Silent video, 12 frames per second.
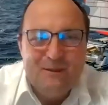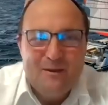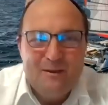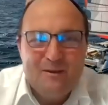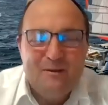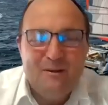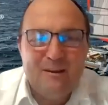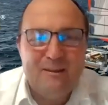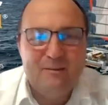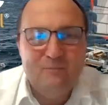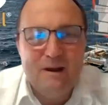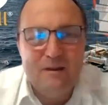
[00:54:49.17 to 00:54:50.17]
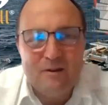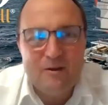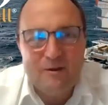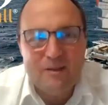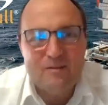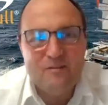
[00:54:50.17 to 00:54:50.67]
So listen, one of the
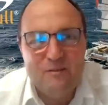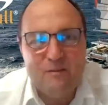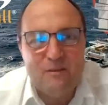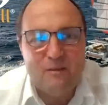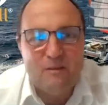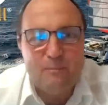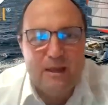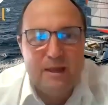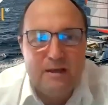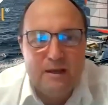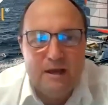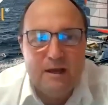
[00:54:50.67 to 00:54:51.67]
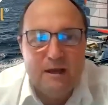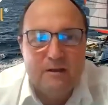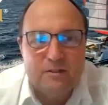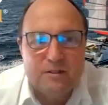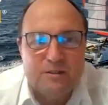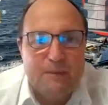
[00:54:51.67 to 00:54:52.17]
questions has been
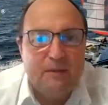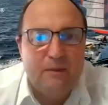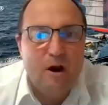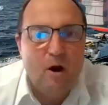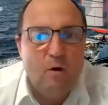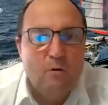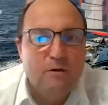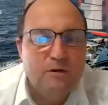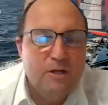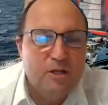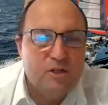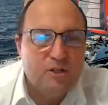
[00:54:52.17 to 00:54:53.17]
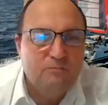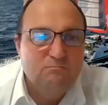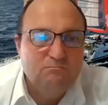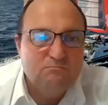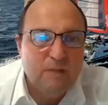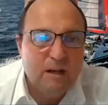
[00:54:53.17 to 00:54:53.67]
just about the hull condition.
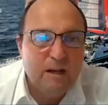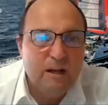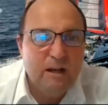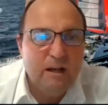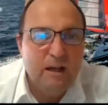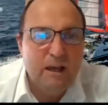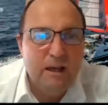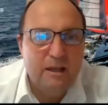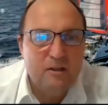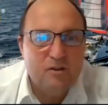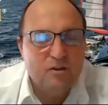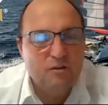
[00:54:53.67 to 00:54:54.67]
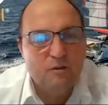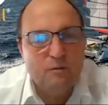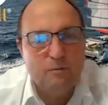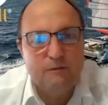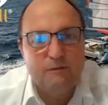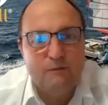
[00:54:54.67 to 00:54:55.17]
Any issues
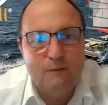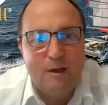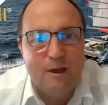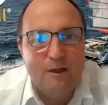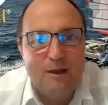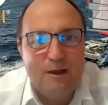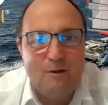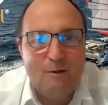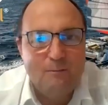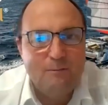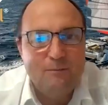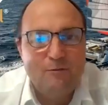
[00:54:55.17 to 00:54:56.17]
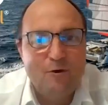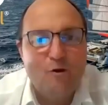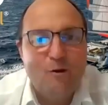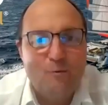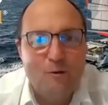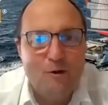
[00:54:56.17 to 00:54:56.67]
with that
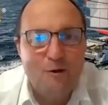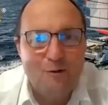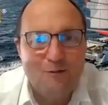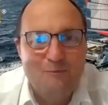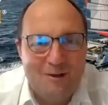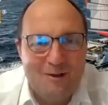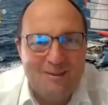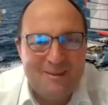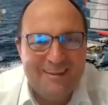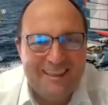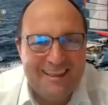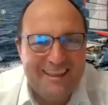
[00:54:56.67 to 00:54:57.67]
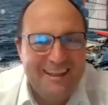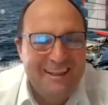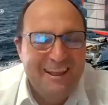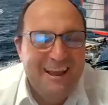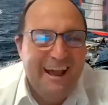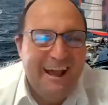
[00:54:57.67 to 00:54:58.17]
dirty word, osmosis,
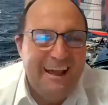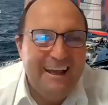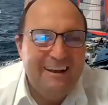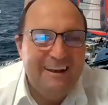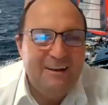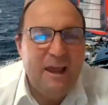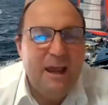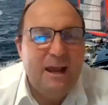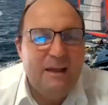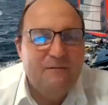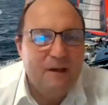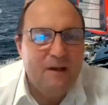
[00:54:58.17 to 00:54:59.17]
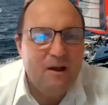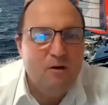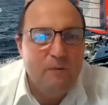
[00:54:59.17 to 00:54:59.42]
and anti-foul?